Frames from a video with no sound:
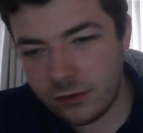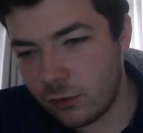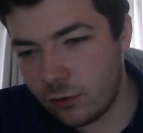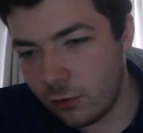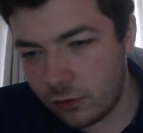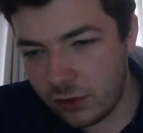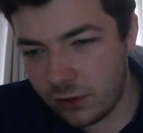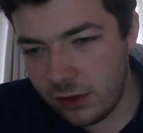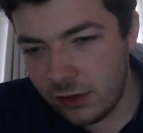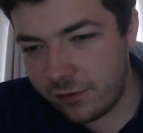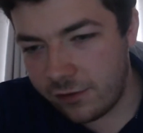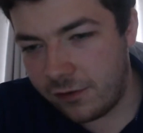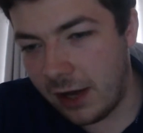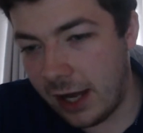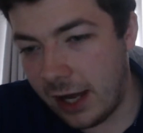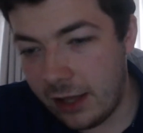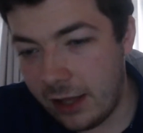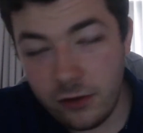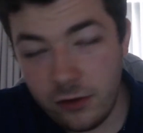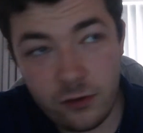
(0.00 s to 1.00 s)
See the
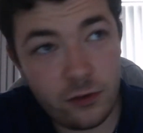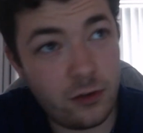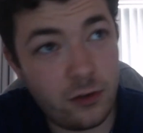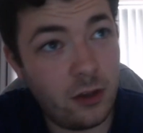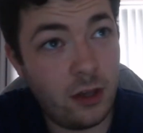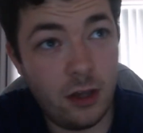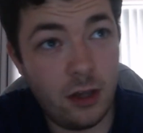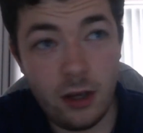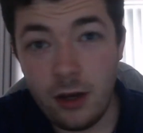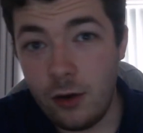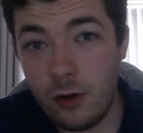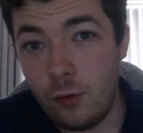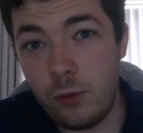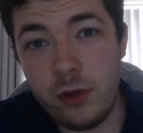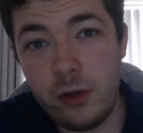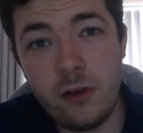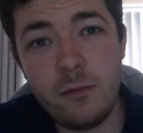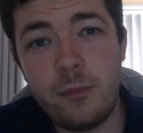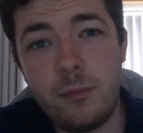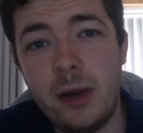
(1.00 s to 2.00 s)
fans,
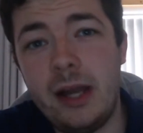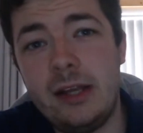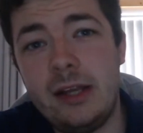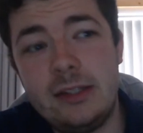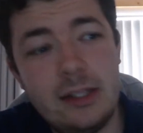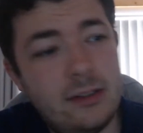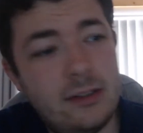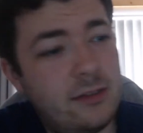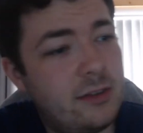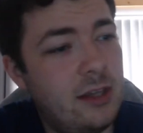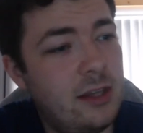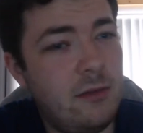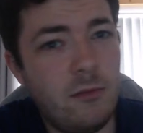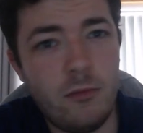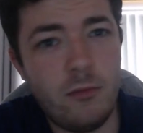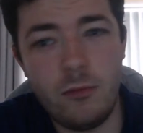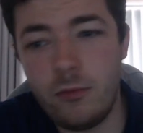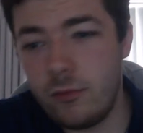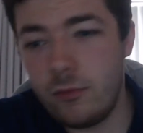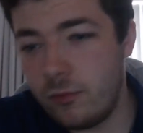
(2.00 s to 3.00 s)
we have backed this team